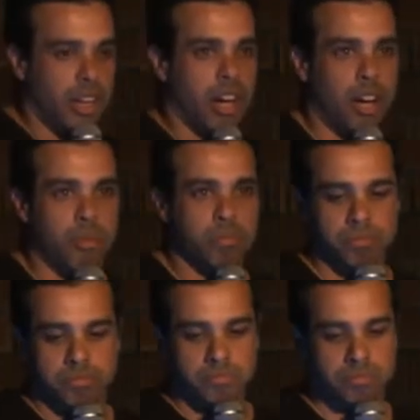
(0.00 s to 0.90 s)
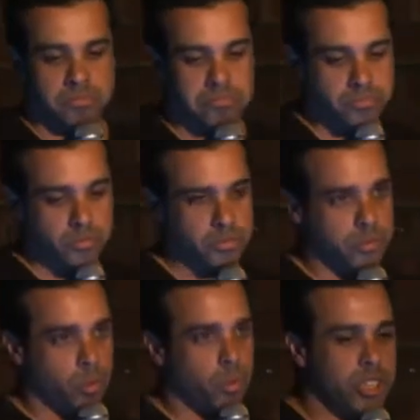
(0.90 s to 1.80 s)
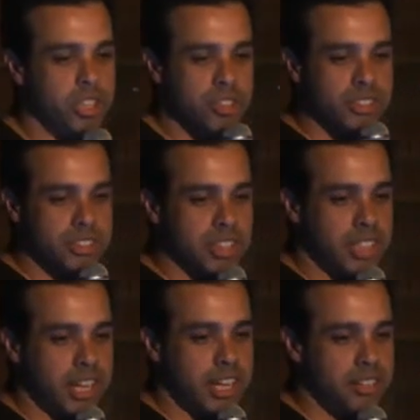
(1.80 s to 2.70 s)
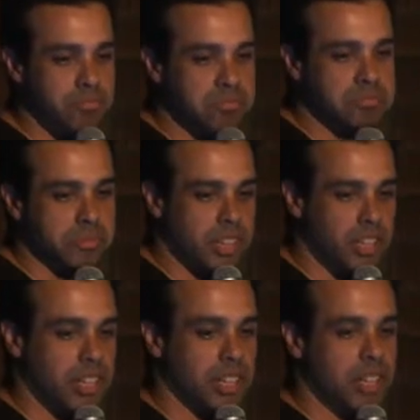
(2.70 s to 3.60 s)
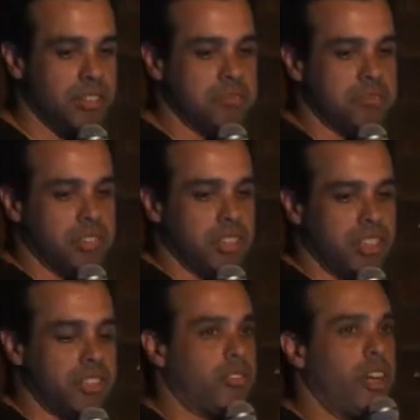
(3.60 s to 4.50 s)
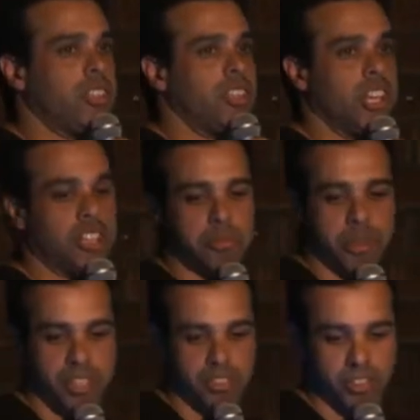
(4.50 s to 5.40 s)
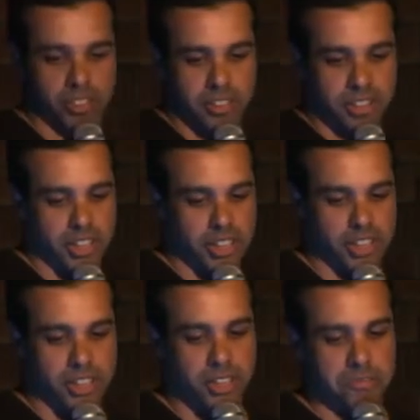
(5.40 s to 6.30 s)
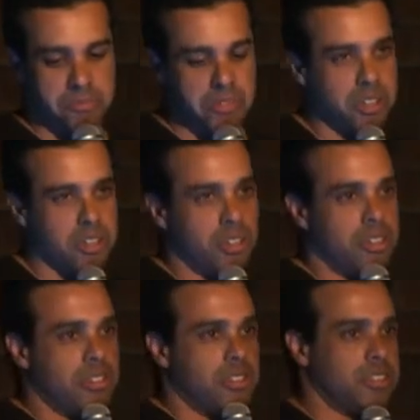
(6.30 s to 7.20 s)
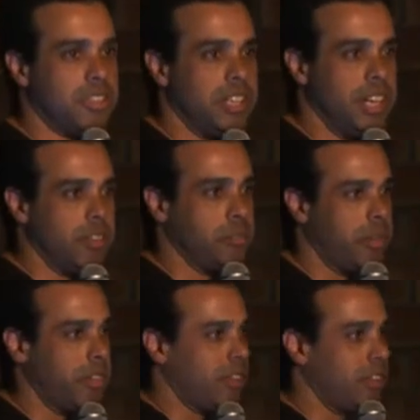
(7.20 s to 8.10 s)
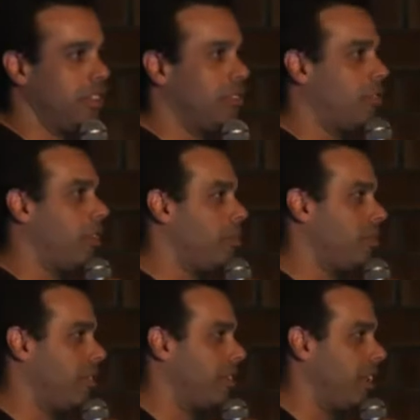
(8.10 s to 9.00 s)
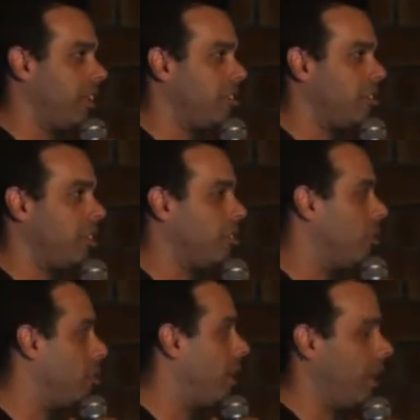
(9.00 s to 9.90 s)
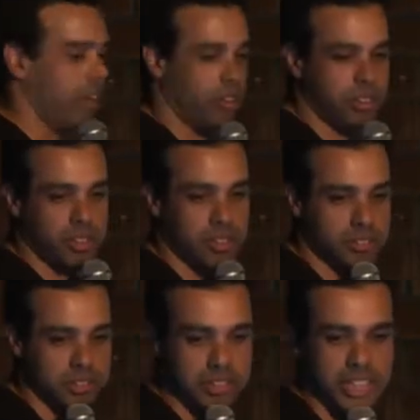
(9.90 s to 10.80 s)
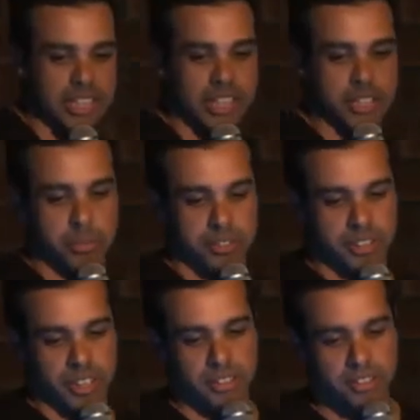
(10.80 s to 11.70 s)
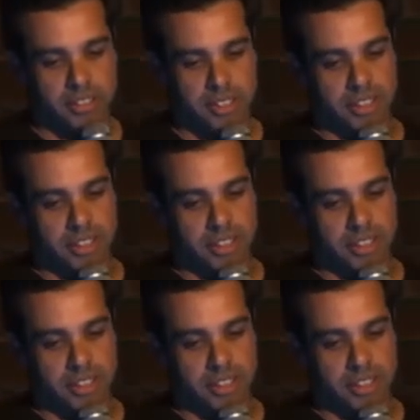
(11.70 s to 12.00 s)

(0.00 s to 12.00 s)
When you use a CDN, it's a great connection manager. The CDN basically drops our hit ratio by 99%.